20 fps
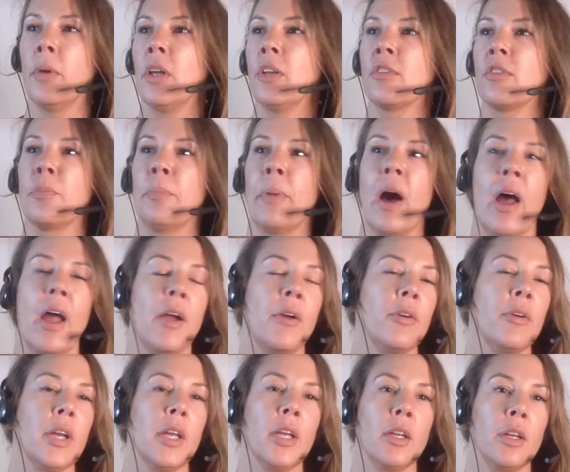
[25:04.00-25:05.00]

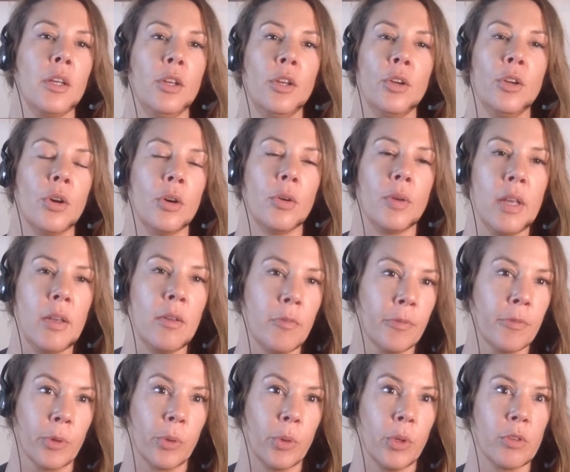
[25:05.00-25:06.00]
aspiring, you know,
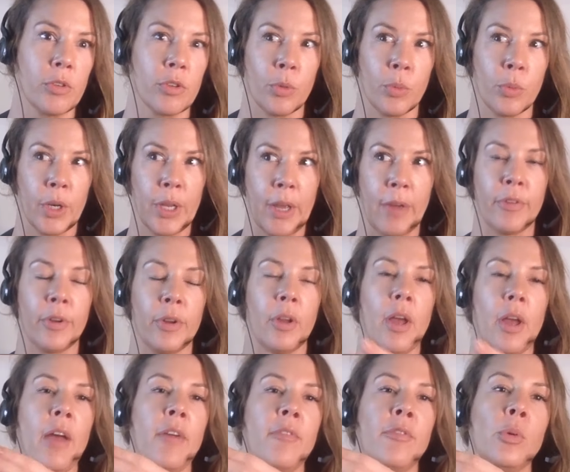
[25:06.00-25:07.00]
influencer or whatever,
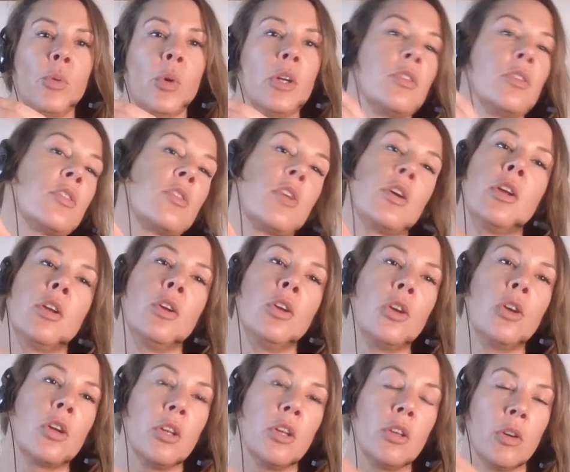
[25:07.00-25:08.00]
everyone's going to
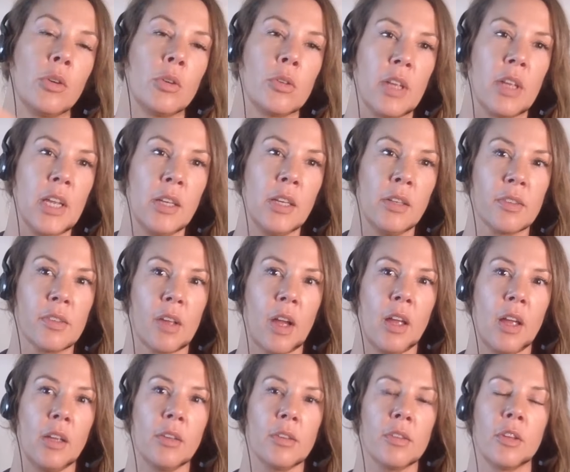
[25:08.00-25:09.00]
look at those
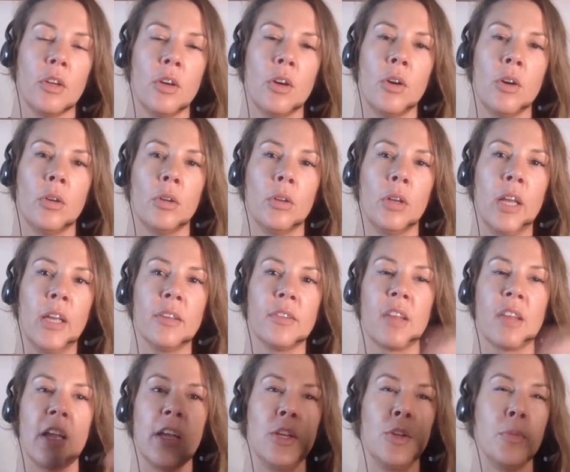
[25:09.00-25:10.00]
insights. So let's
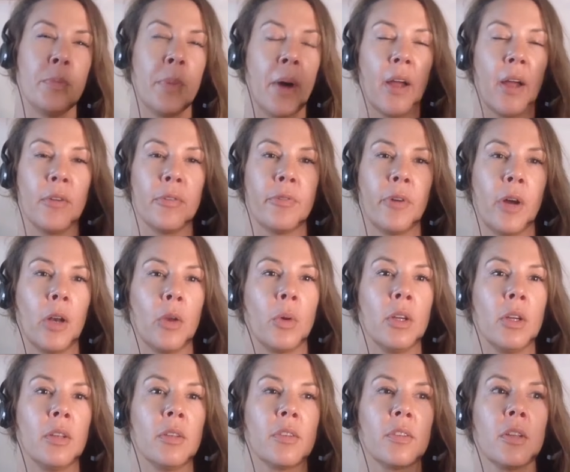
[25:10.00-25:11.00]
say you buy
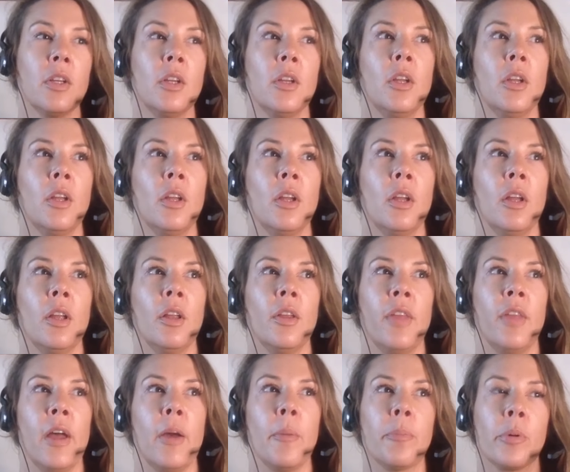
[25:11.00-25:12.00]
followers
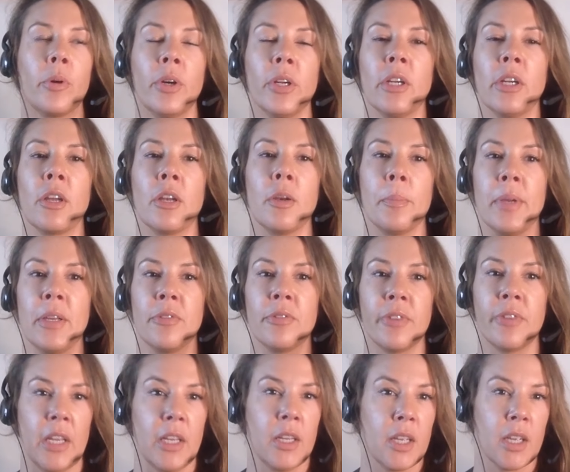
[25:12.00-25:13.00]
they're probably going to be
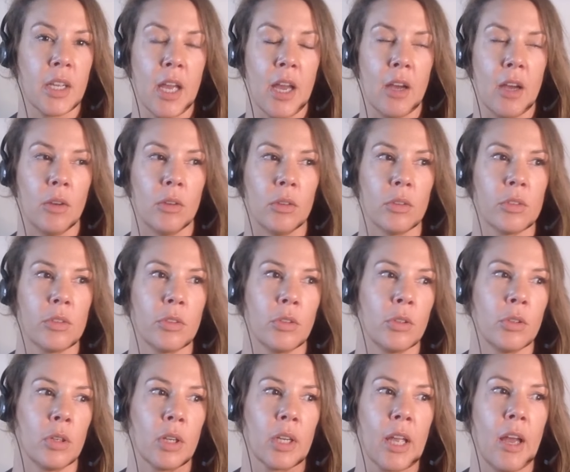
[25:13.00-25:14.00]
fake accounts
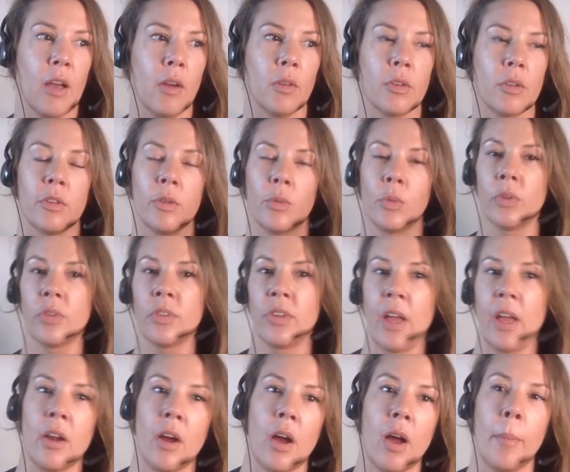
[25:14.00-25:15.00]
or accounts that were
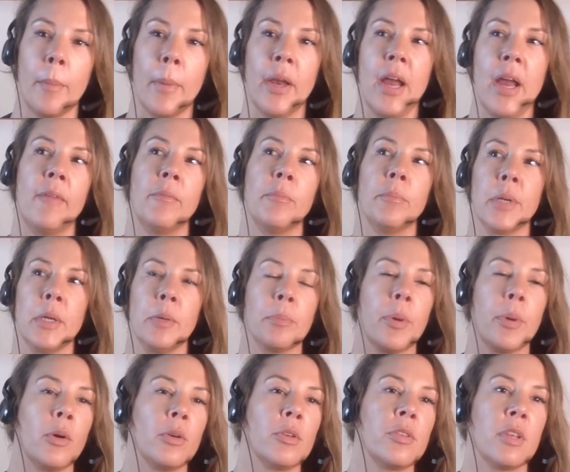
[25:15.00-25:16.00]
set up and haven't been
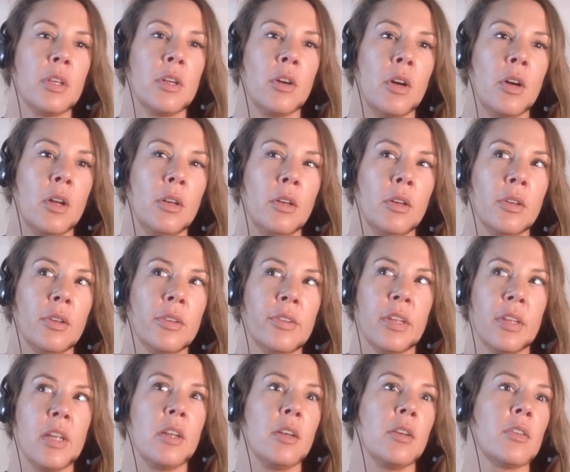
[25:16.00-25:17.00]
posted on
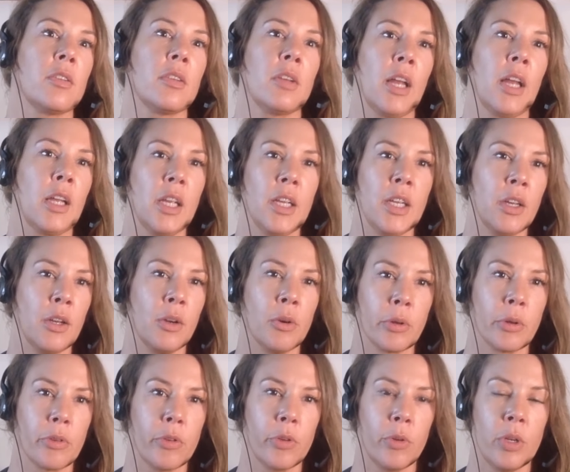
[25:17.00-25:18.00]
since like a year or
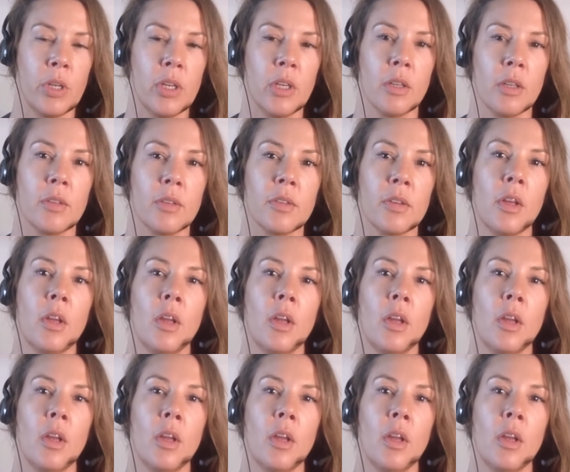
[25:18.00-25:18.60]
two years.